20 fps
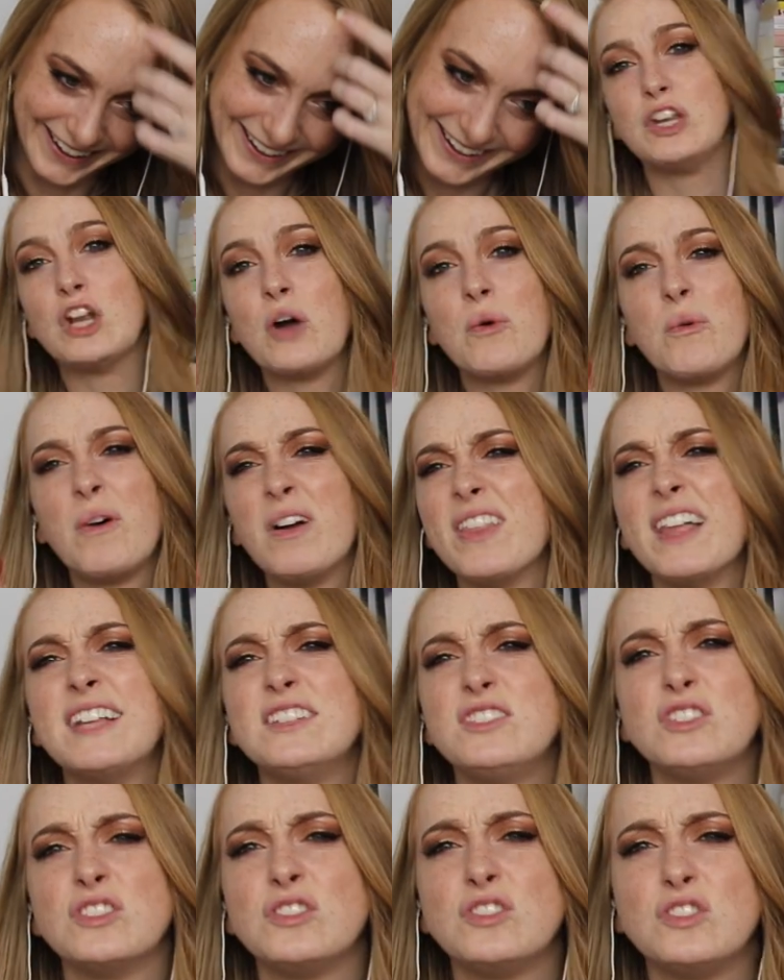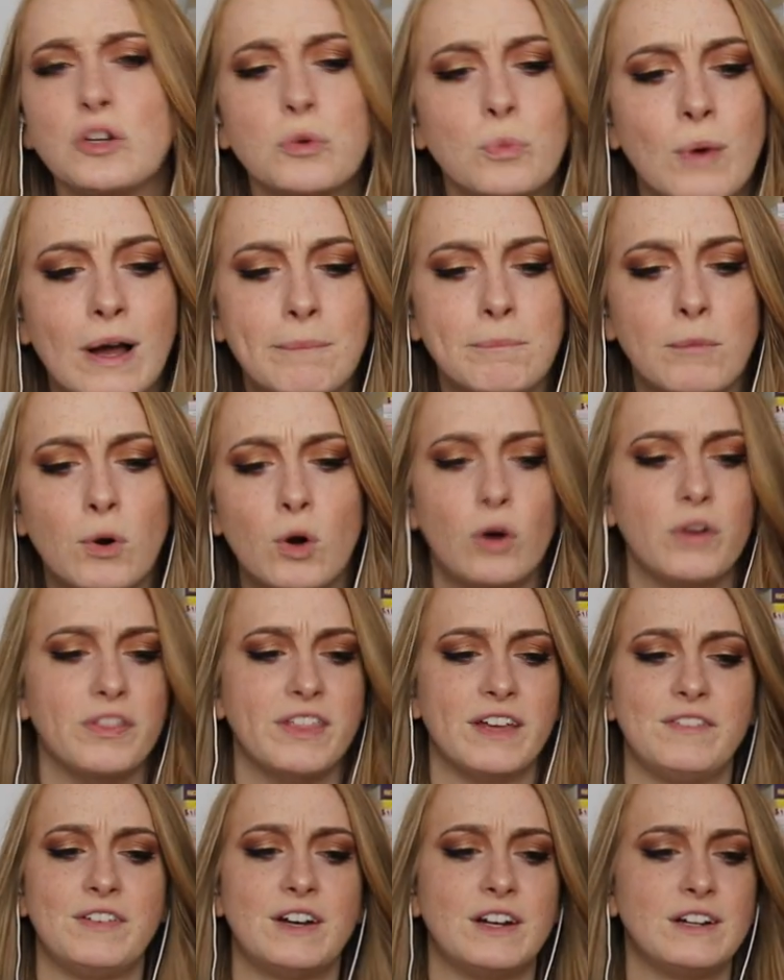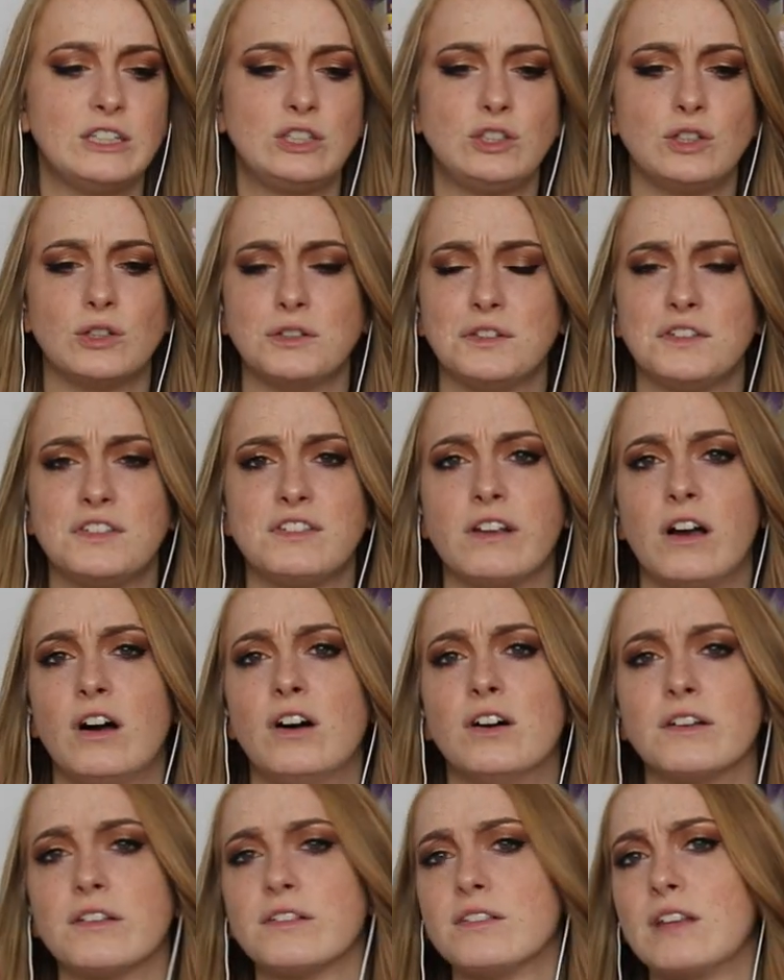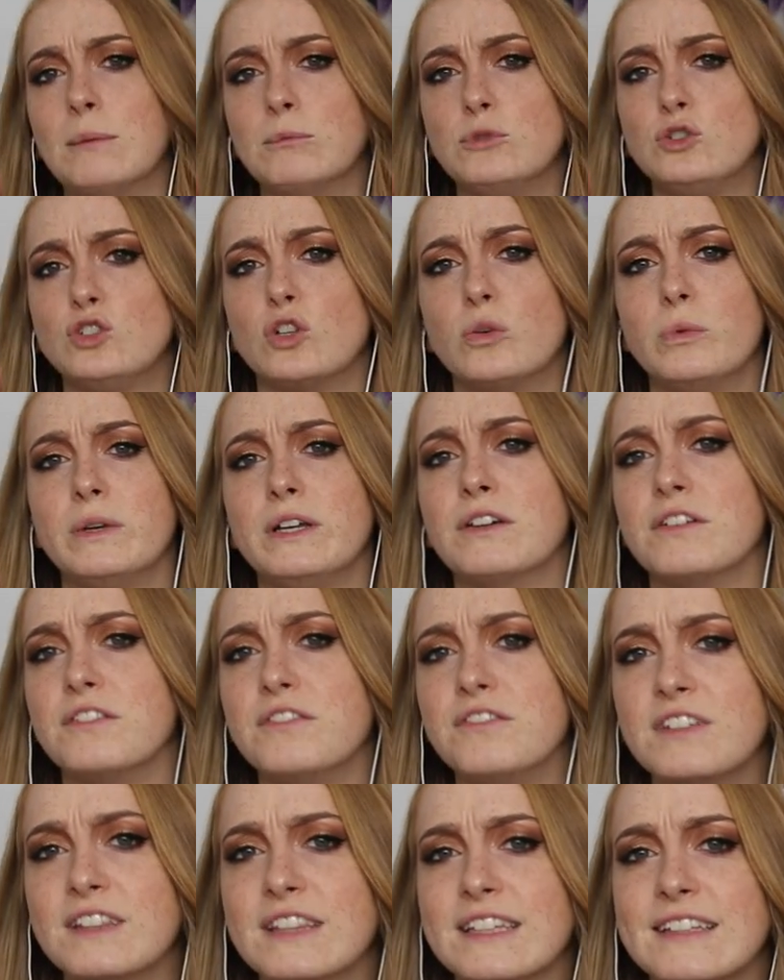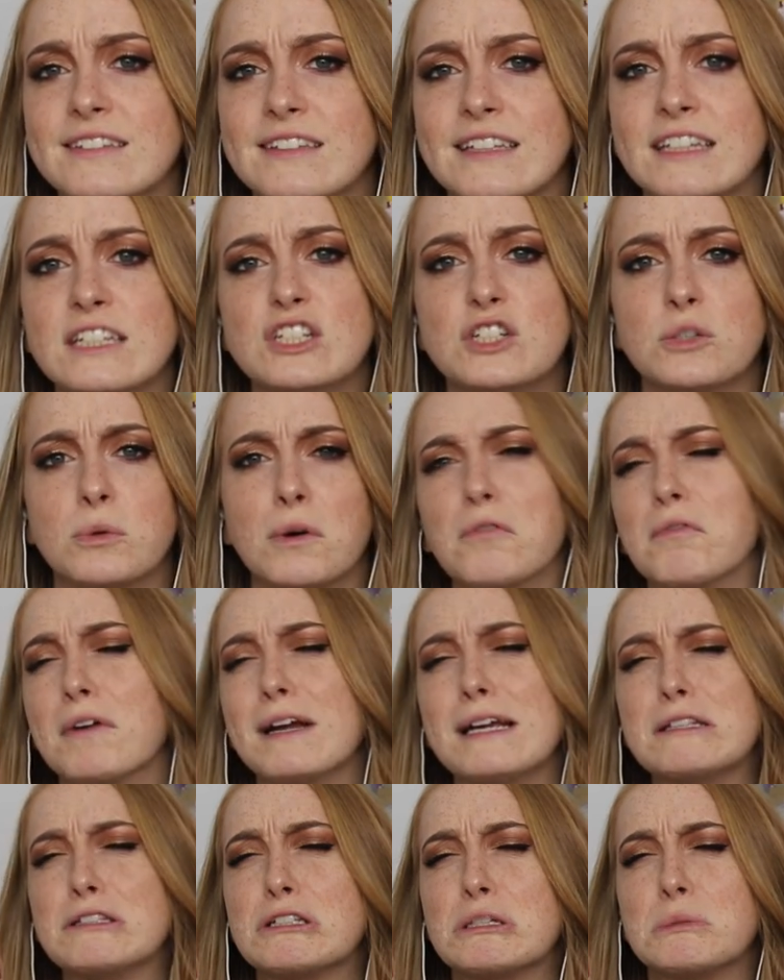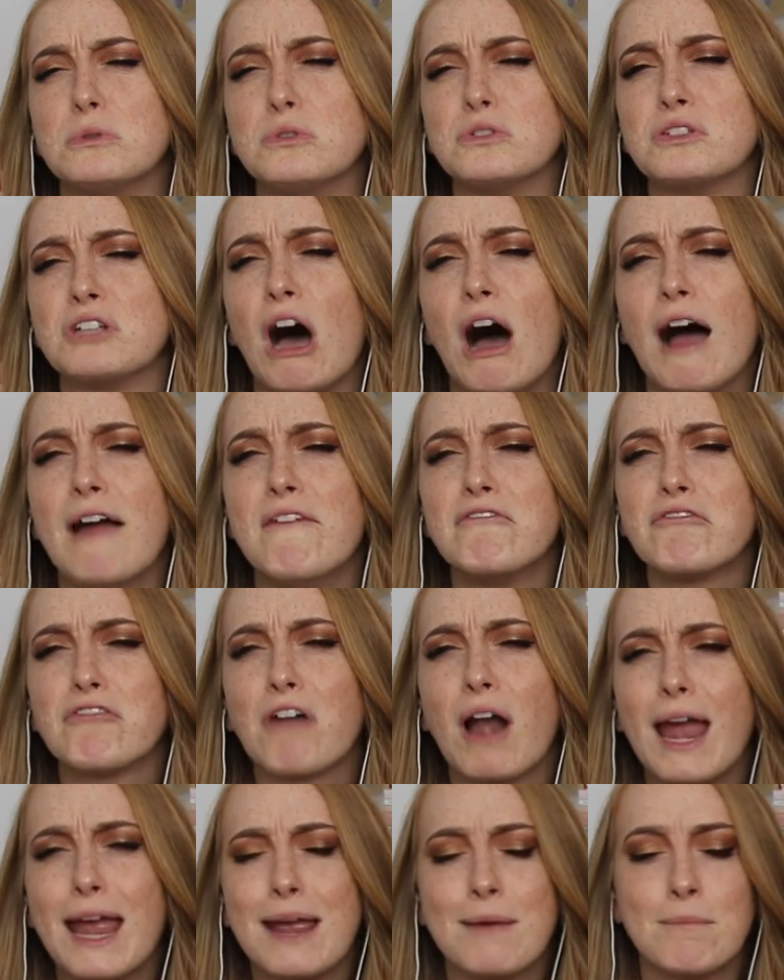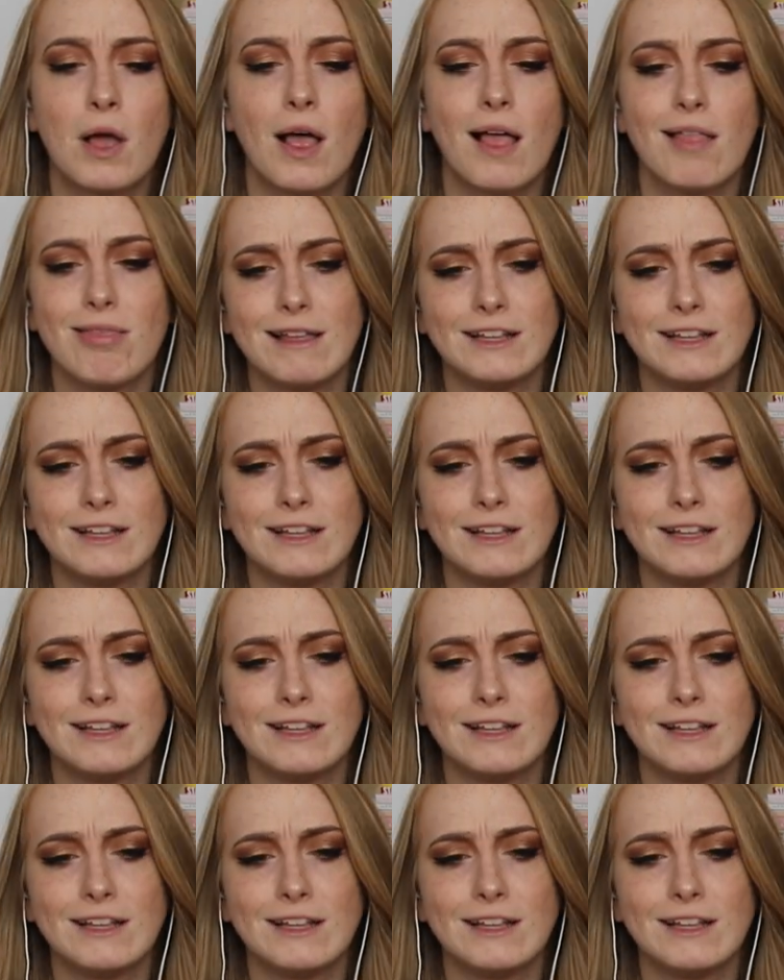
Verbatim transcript: You know what? Let's just do one more. They're very short songs. I'm sure we could fit this into a reasonable time frame.